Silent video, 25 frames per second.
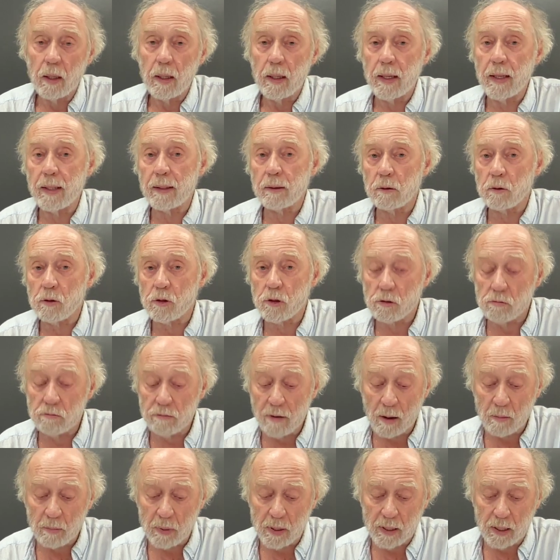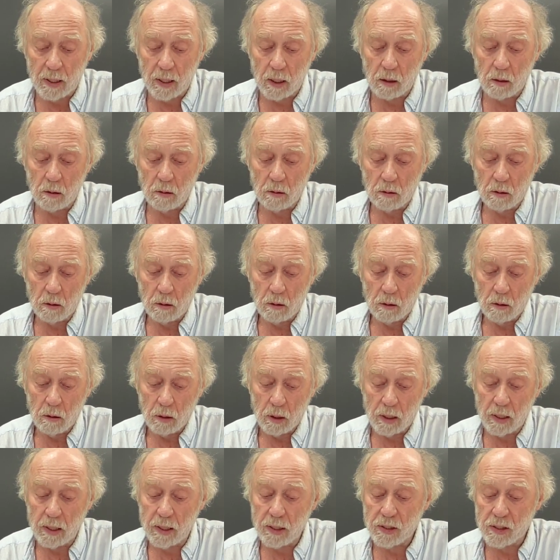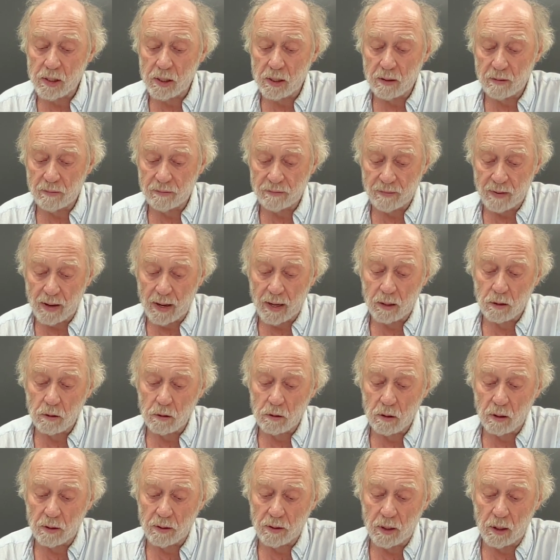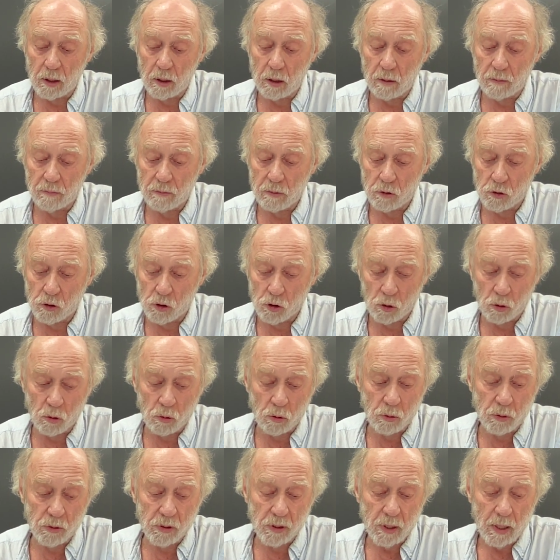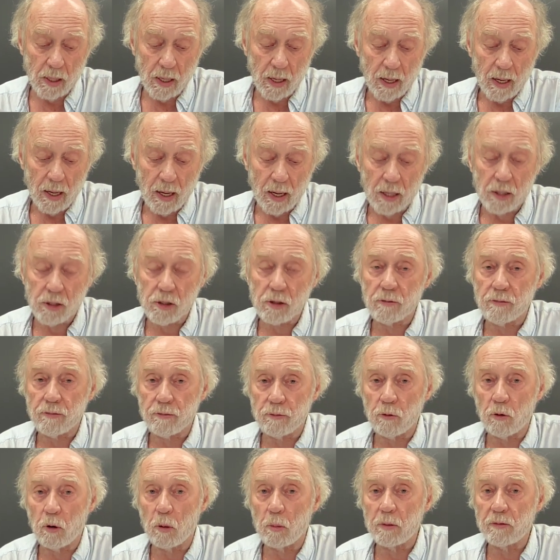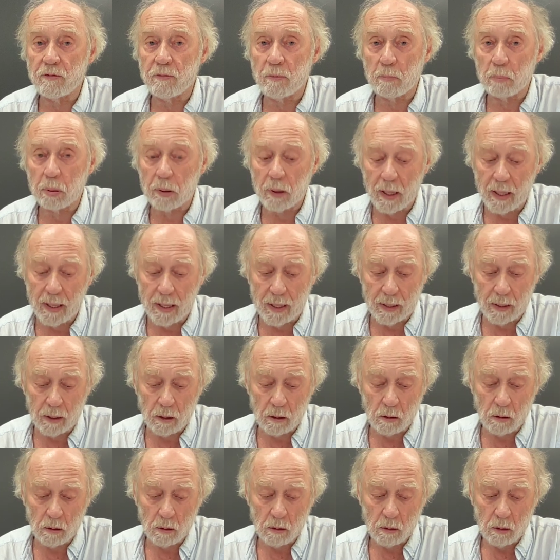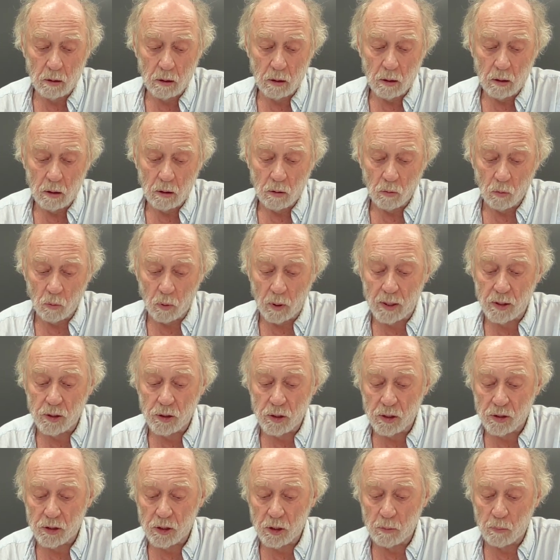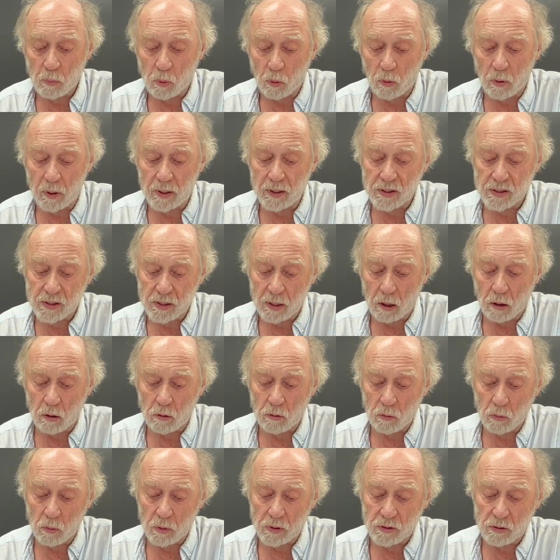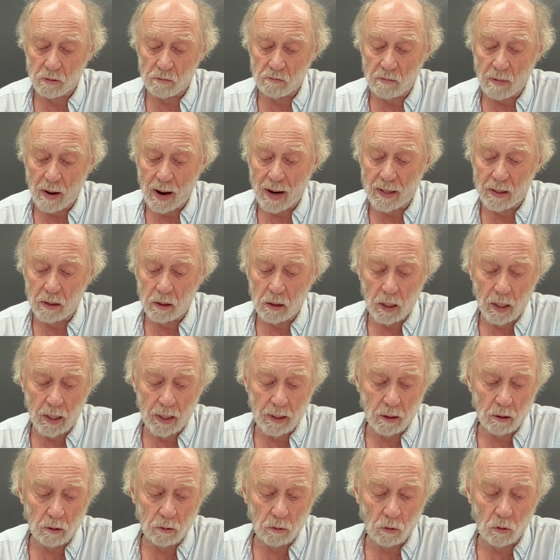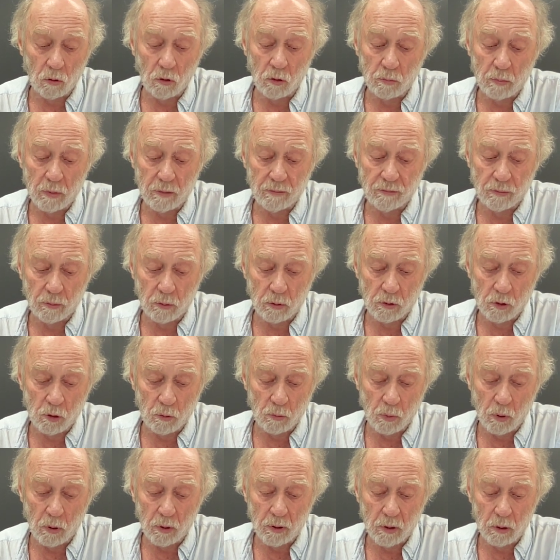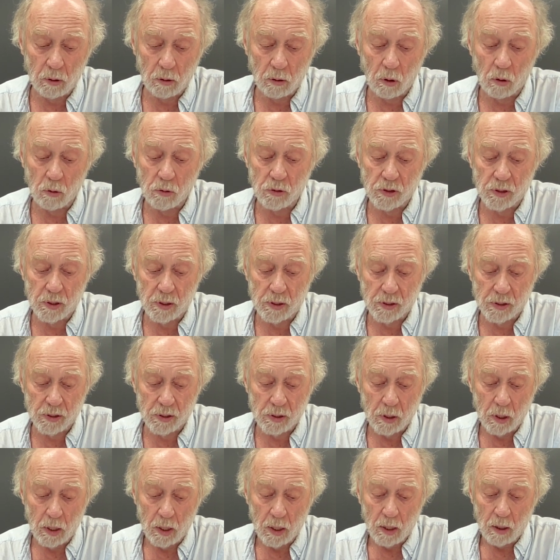Hitler's remedy is, in effect, to think of the Jews as a form of plague, which, as he points out, was eradicated long before tuberculosis,